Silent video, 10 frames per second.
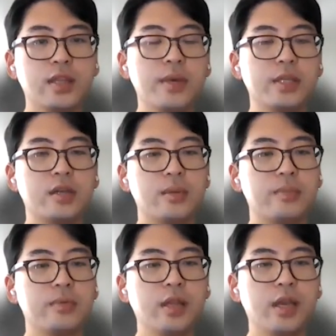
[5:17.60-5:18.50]
I think it makes
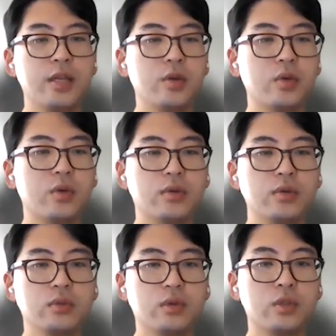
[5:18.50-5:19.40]
up eighty or,
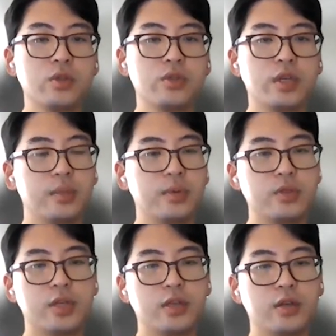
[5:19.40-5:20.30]
or close to eighty
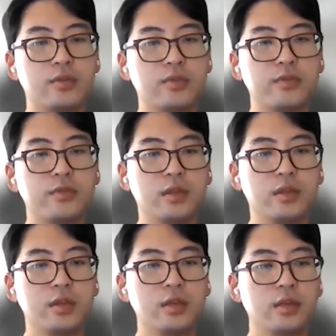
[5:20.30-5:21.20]
percent of
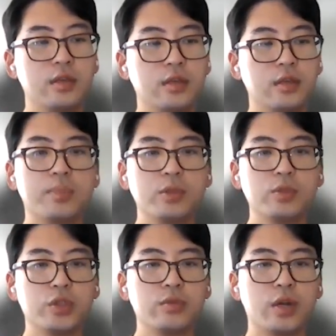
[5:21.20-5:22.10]
the, the air
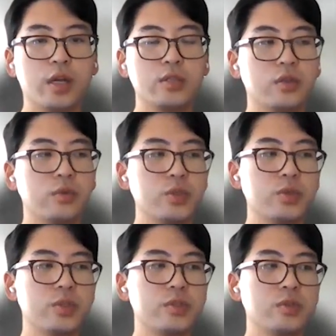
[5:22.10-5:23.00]
pollution, right? So which
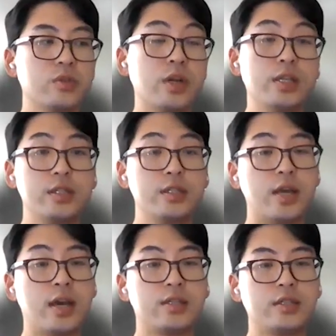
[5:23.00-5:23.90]
was crazy
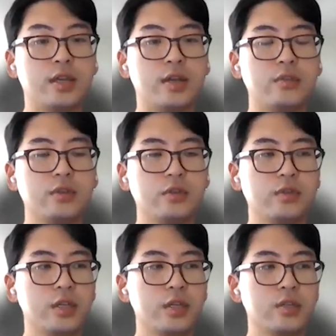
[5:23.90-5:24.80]
stats that I've learned
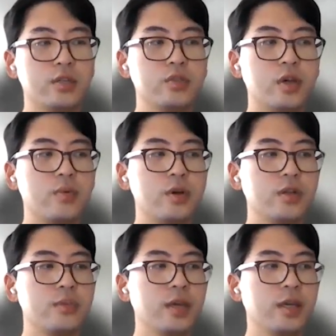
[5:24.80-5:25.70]
over the years. And so I
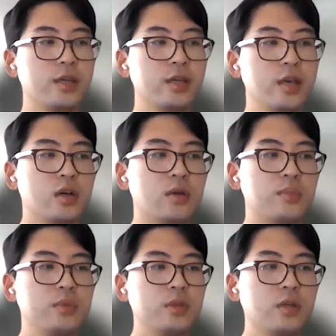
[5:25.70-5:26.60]
wanted to make, uh,
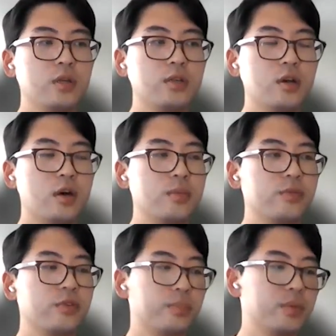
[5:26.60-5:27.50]
you know, a good carbon
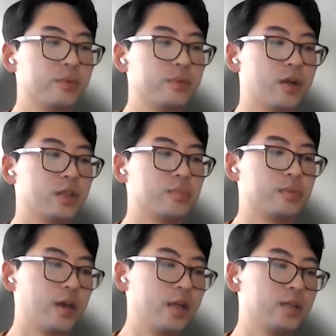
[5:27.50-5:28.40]
footprint product
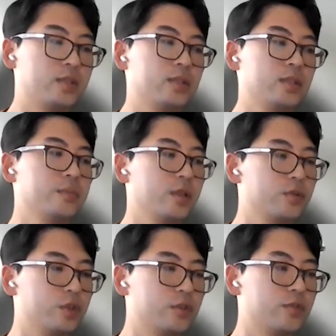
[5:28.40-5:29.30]
brand, something that
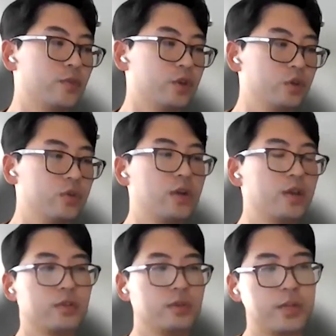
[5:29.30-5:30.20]
was good for you
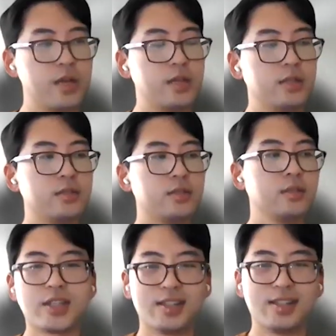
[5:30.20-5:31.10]
and for the planet.
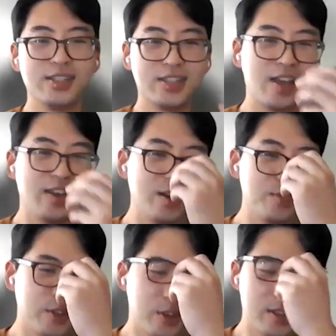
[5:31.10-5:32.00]
Sounds like a cliche now
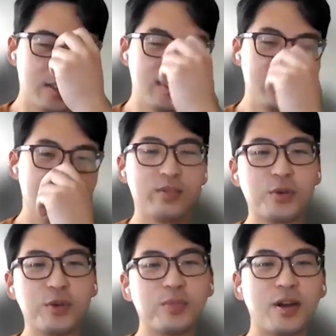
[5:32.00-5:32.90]
with all the better
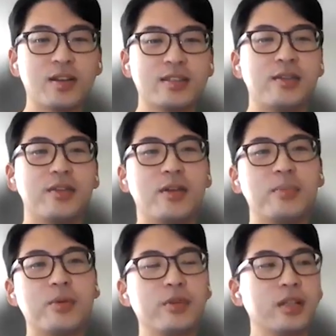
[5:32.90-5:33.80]
for you products out there,
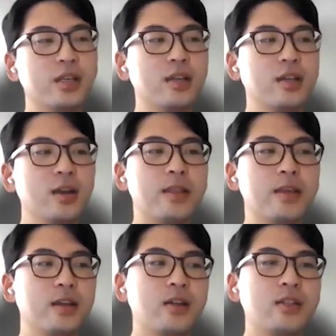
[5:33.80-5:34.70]
but really, I
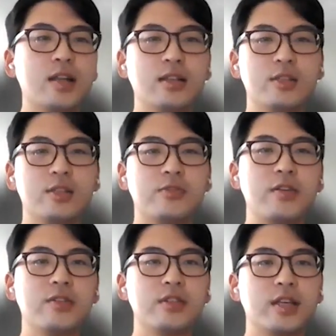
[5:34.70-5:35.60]
think a lot of these
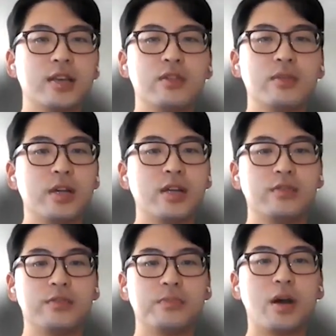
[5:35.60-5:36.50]
founders, I give them a lot
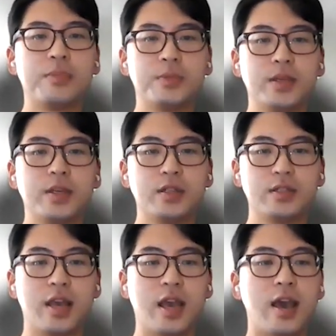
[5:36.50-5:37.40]
of props
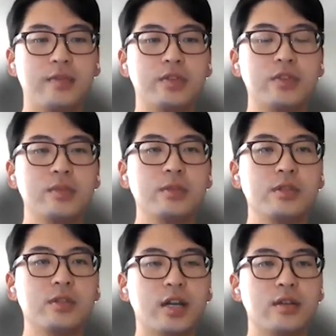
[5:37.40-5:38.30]
because they have the
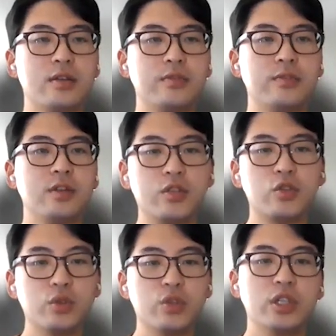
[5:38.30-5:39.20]
similar kind of let's
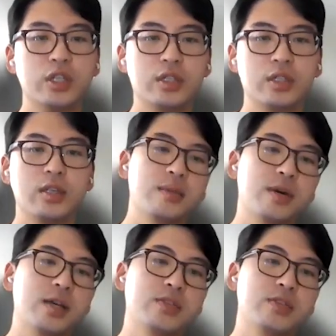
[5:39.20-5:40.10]
do good kind of
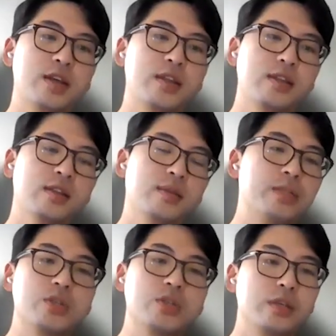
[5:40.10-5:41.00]
mindset. But
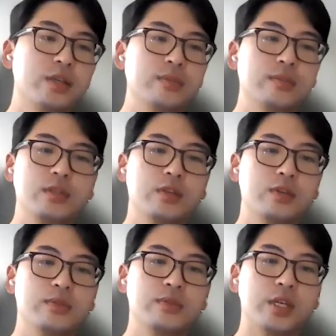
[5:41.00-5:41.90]
essentially, you
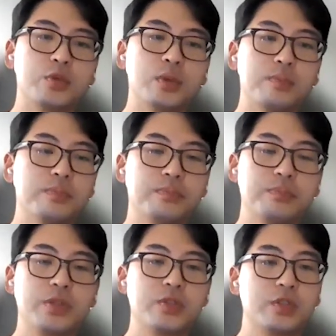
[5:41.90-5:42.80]
know, that's what
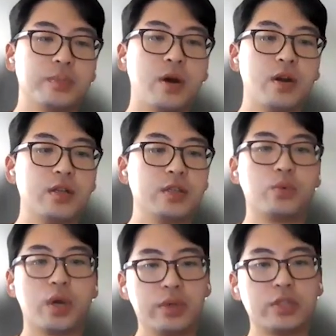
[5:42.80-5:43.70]
brings us apart is
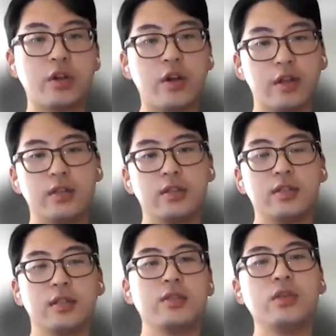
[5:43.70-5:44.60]
where we started
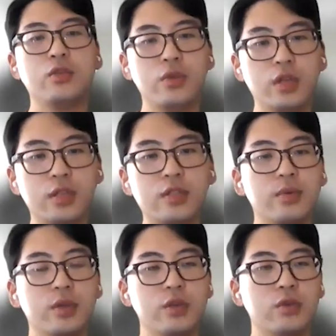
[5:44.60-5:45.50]
and the ingredients
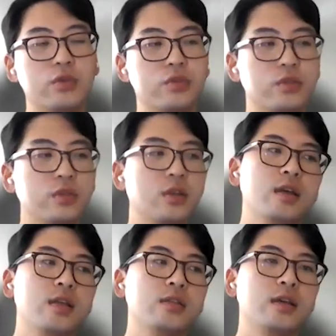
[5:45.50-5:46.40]
that we use
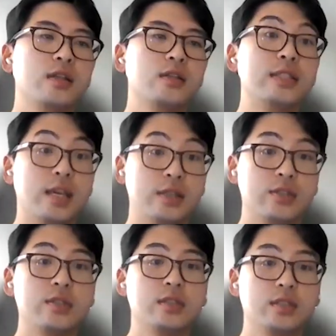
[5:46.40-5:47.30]
and
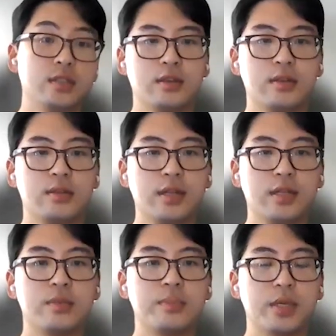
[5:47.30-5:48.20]
taste. Yeah,
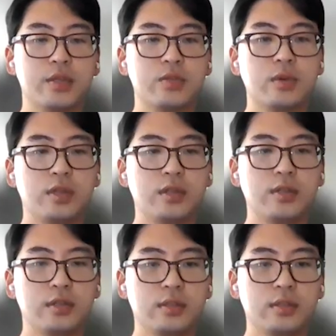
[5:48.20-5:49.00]
that's the biggest one.